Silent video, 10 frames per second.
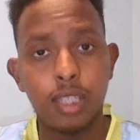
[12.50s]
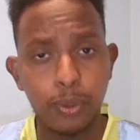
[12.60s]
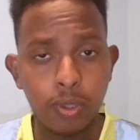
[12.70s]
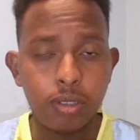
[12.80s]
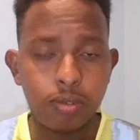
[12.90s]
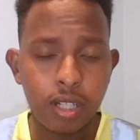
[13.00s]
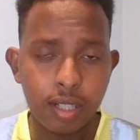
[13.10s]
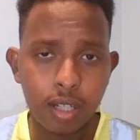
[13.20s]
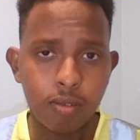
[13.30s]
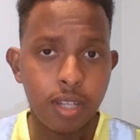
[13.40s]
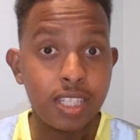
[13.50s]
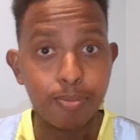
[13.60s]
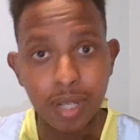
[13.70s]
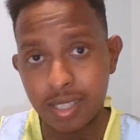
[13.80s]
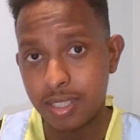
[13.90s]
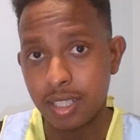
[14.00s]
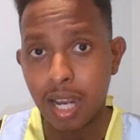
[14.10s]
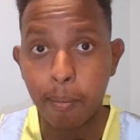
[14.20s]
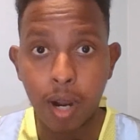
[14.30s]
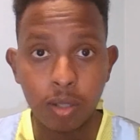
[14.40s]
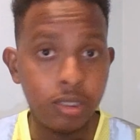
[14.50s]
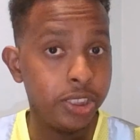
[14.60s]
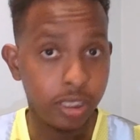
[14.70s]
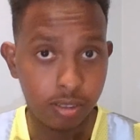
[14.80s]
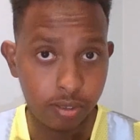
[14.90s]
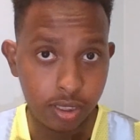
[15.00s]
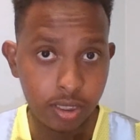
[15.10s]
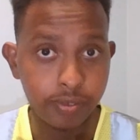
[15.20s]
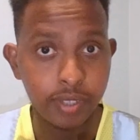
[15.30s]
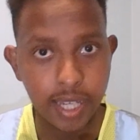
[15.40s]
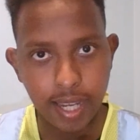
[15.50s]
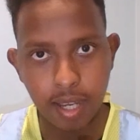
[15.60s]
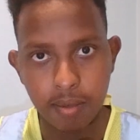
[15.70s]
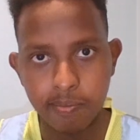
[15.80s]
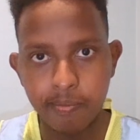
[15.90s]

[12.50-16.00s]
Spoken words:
The world right now is buzzing about generative AI.